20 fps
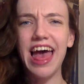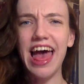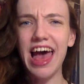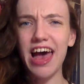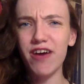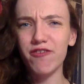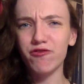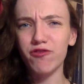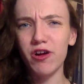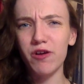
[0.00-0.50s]

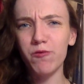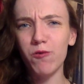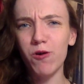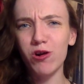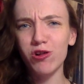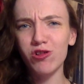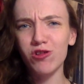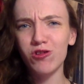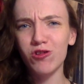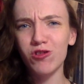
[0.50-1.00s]
after I
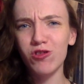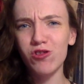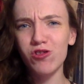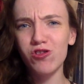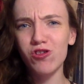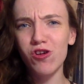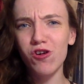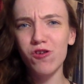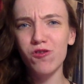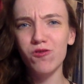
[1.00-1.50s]
watched the
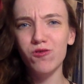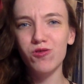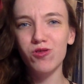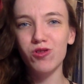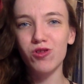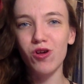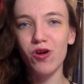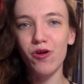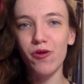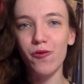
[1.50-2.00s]
show,
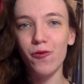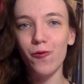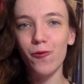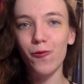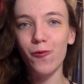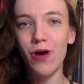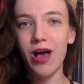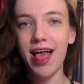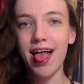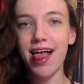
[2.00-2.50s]

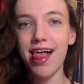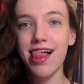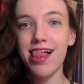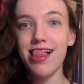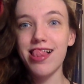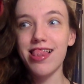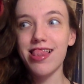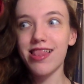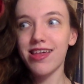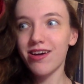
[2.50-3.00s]
so
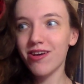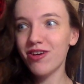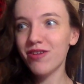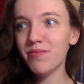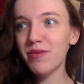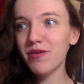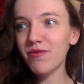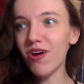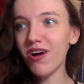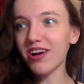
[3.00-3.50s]
could
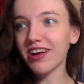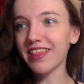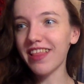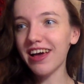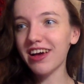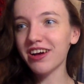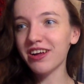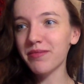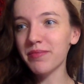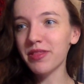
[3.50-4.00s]
be wrong, and
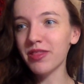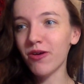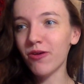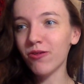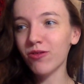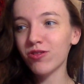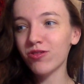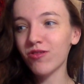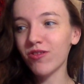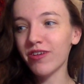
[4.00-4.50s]
that could have been the
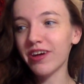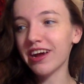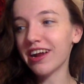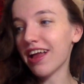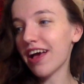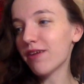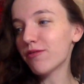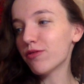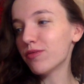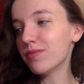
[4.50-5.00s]
whole story,
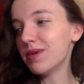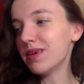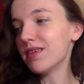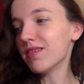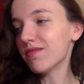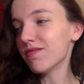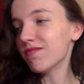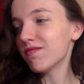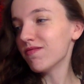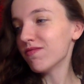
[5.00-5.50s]
and I will
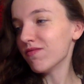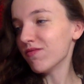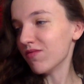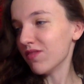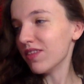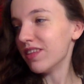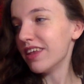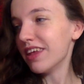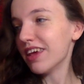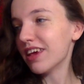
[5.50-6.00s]
be
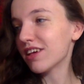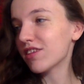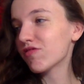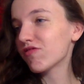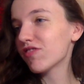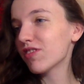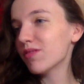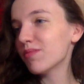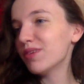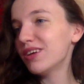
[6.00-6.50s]

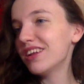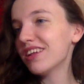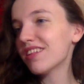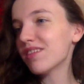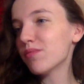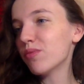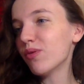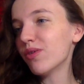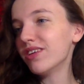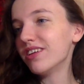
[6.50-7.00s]
extremely
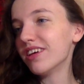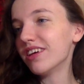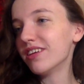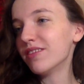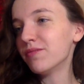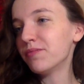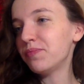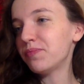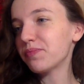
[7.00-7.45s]
disappointed.